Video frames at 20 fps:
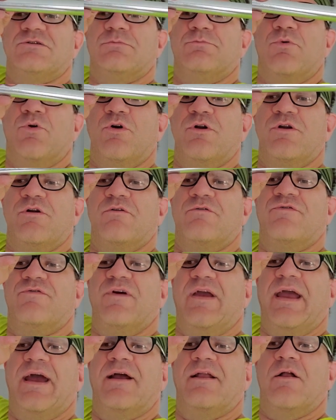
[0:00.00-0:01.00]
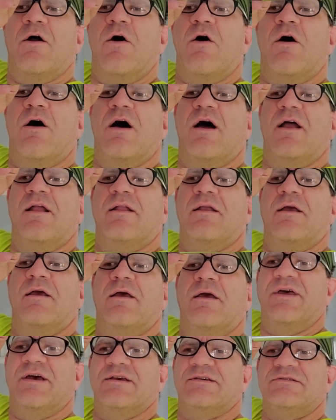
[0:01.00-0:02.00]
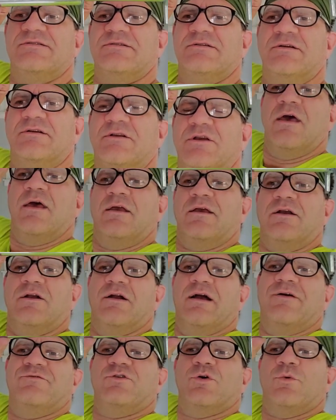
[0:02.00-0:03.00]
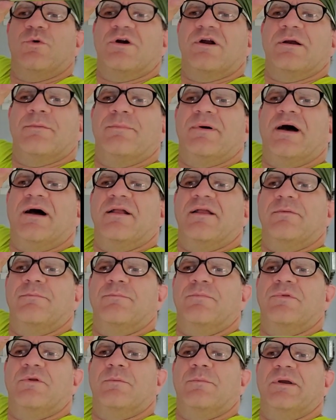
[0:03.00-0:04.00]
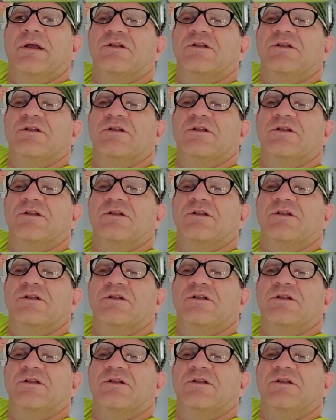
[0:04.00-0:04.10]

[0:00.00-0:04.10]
support your fan on this. You don't have to worry about there